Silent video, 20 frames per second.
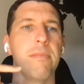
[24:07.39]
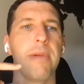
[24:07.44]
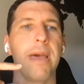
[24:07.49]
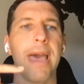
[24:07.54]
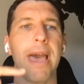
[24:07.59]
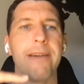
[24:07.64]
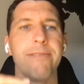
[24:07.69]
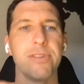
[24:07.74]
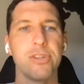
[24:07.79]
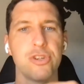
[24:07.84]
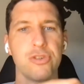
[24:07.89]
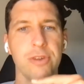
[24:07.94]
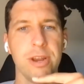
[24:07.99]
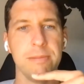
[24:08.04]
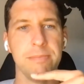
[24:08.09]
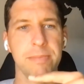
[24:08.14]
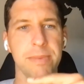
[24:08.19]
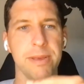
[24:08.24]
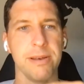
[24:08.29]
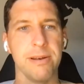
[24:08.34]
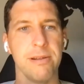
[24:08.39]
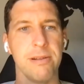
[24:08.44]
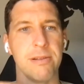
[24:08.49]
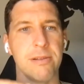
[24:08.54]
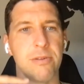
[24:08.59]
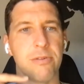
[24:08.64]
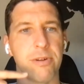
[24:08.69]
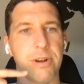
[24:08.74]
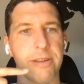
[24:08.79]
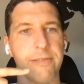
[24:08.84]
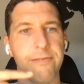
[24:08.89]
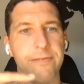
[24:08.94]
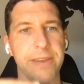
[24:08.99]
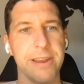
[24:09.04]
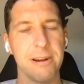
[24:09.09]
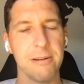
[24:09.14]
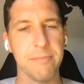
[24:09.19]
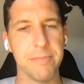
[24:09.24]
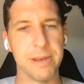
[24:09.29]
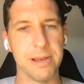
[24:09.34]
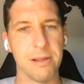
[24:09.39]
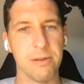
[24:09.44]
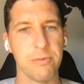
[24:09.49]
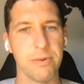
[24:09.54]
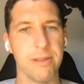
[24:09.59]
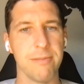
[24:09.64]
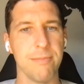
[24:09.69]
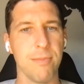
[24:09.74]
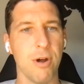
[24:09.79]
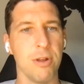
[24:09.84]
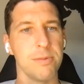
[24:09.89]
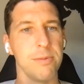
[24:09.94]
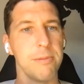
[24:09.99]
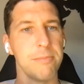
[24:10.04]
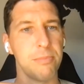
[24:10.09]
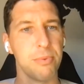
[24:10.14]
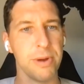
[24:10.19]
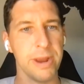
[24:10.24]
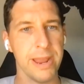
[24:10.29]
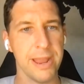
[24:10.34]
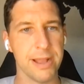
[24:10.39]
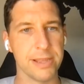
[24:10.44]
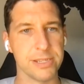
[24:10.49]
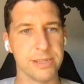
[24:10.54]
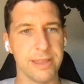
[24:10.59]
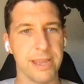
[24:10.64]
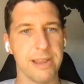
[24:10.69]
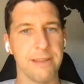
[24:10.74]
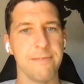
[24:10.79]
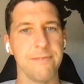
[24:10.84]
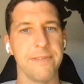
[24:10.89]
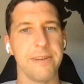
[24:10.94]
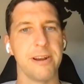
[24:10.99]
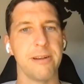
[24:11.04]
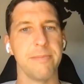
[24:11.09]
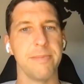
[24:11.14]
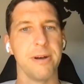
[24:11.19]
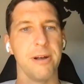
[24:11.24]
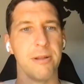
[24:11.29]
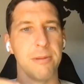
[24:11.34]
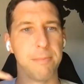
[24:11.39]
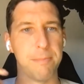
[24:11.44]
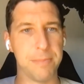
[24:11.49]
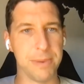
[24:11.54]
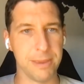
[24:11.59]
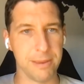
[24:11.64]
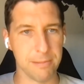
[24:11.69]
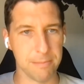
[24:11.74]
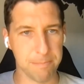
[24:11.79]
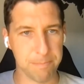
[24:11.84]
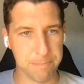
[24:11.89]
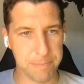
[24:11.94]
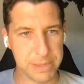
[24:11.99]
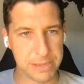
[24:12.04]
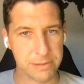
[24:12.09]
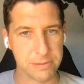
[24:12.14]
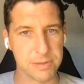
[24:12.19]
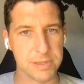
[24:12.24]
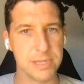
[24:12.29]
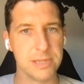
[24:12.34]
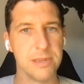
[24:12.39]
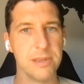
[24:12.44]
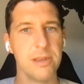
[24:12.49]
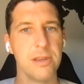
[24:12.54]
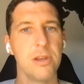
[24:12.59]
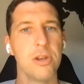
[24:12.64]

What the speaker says: have a treadmill or a conveyor belt where you have multiple brands on that conveyor belt being built,